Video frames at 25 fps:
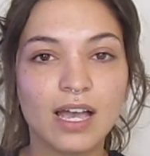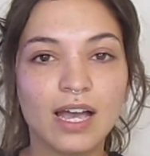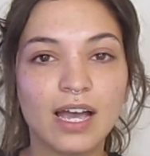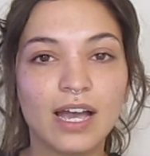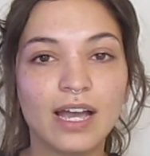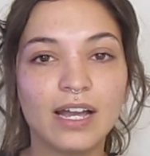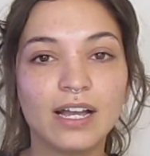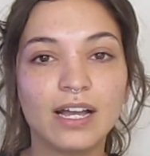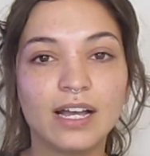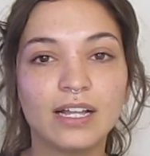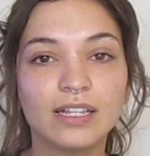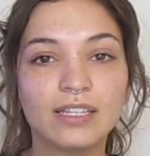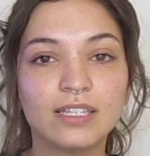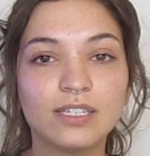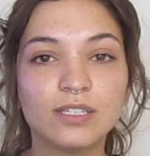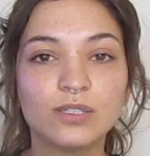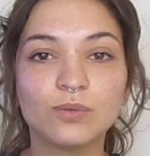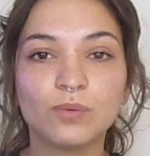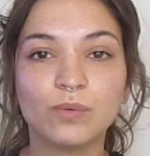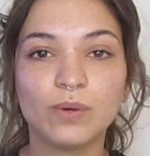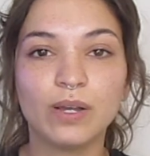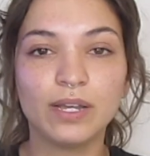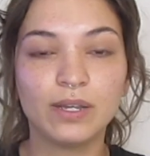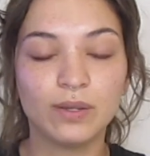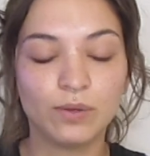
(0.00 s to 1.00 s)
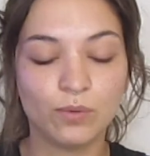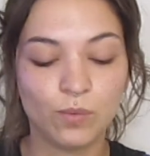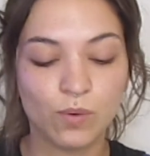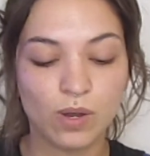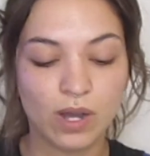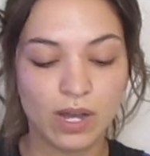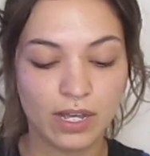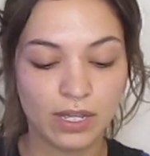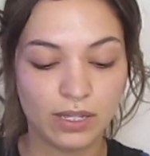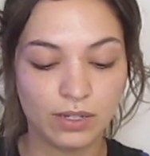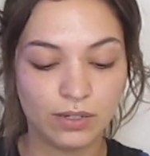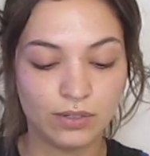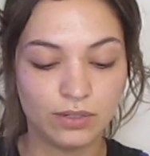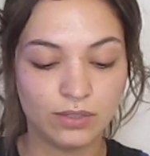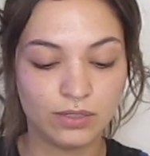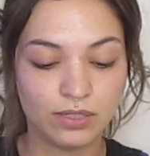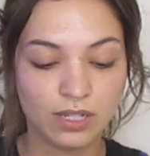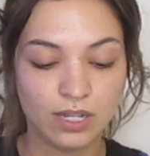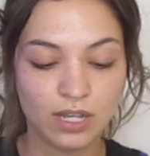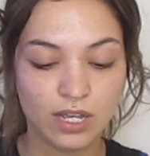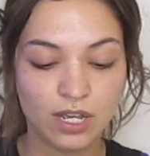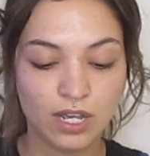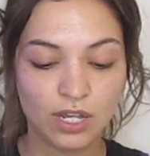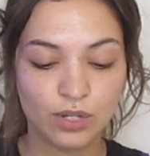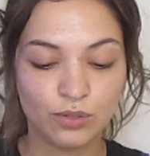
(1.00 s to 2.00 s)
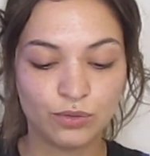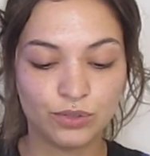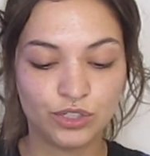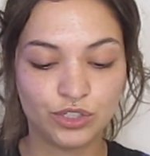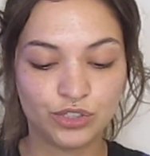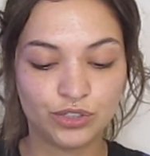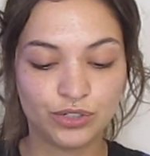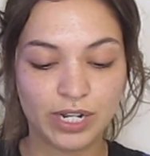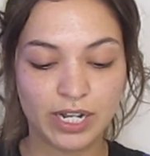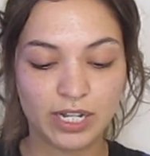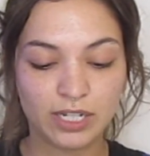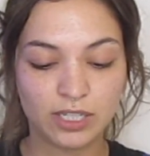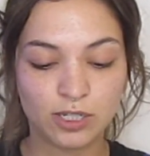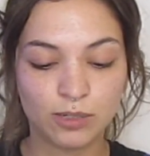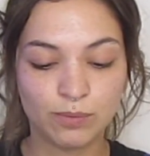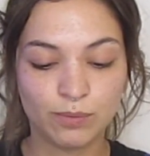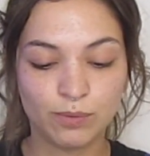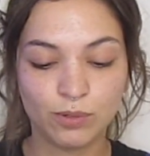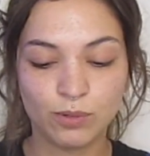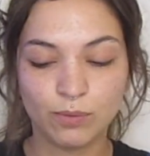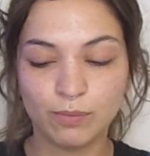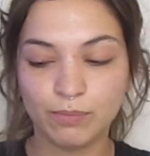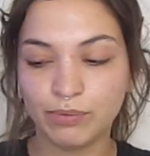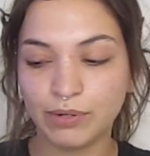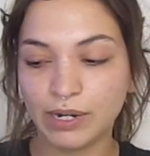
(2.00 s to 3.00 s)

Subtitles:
I got this Wet n Wild retractable